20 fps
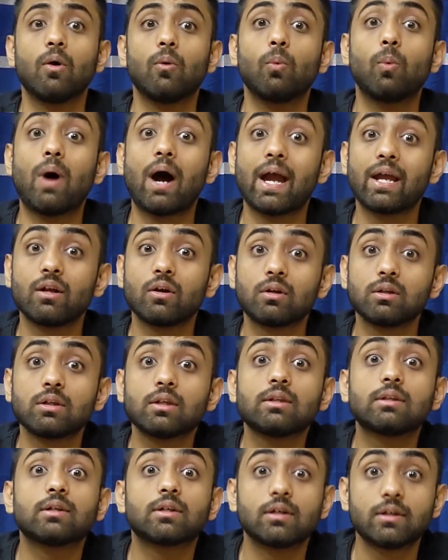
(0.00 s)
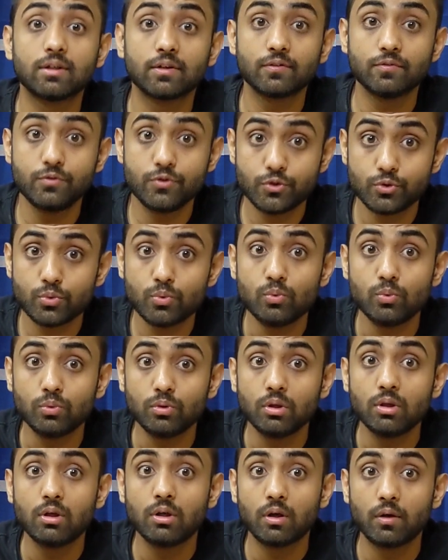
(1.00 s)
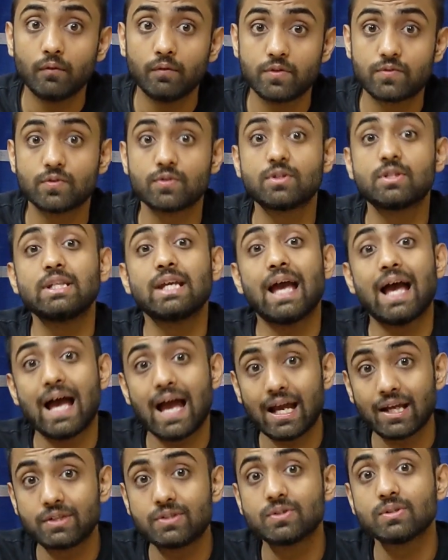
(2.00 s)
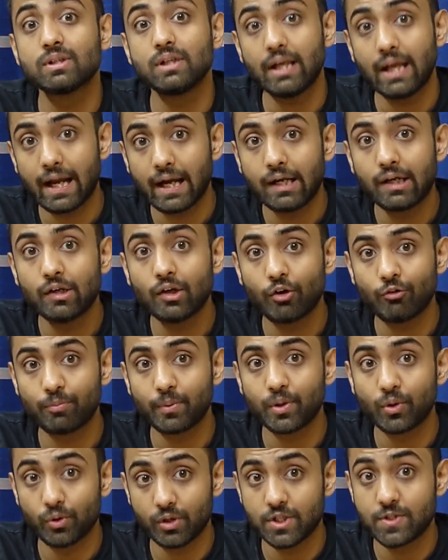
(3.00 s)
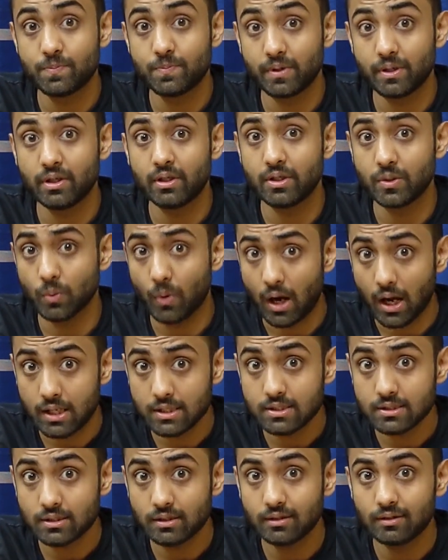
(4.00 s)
Why not the 3rd of June, which was the actual end of my notice period, you ask?